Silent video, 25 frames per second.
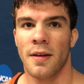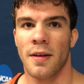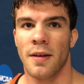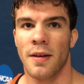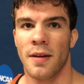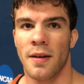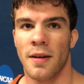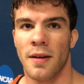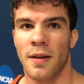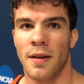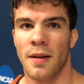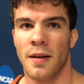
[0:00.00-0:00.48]

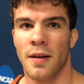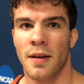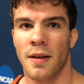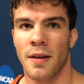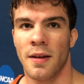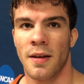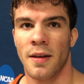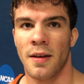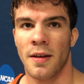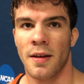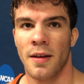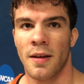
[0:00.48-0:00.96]
You know,
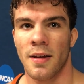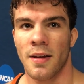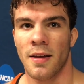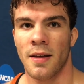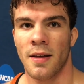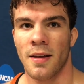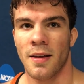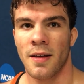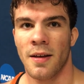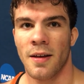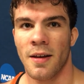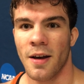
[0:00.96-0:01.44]
I'm an
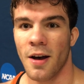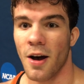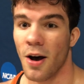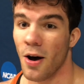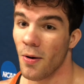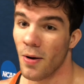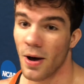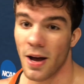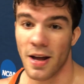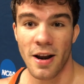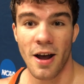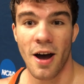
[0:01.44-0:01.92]
Ohio guy. You're
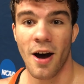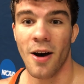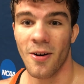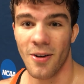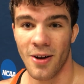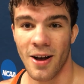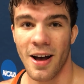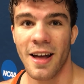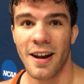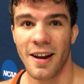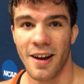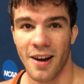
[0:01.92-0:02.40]
oh, I know.
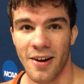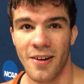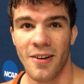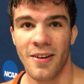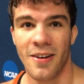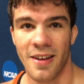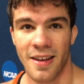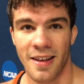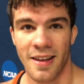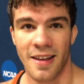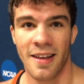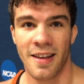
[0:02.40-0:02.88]
We've I know. been
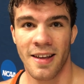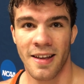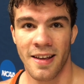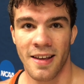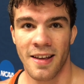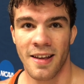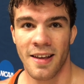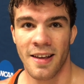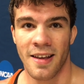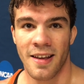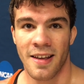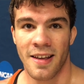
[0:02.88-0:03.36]
talking since you were a
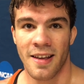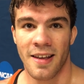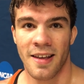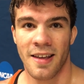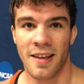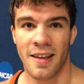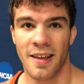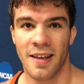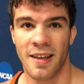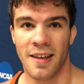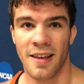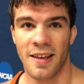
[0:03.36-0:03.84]
little guy
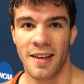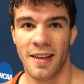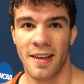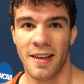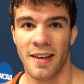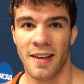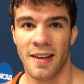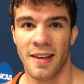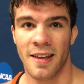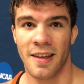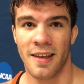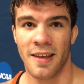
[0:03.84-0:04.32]

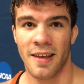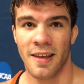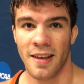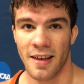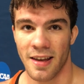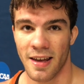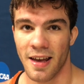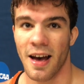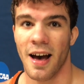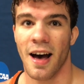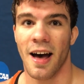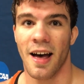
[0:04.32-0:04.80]
right?
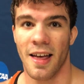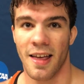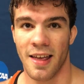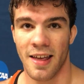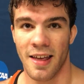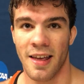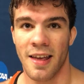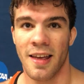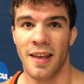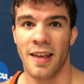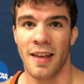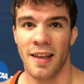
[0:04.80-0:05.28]
Yeah. Uh, I
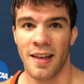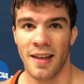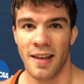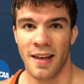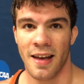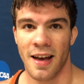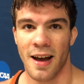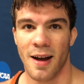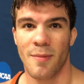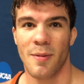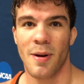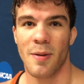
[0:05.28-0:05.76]
mean, this is
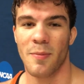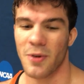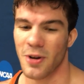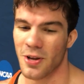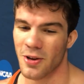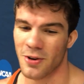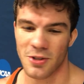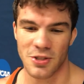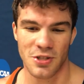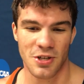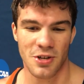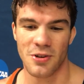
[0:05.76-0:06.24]
going to. I remember
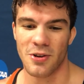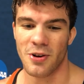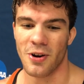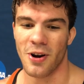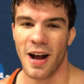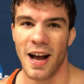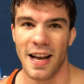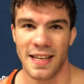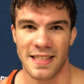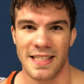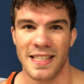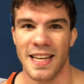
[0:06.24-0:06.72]
you, junior
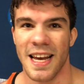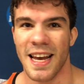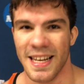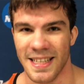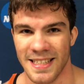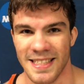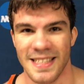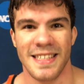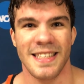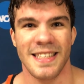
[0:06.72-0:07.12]
high states.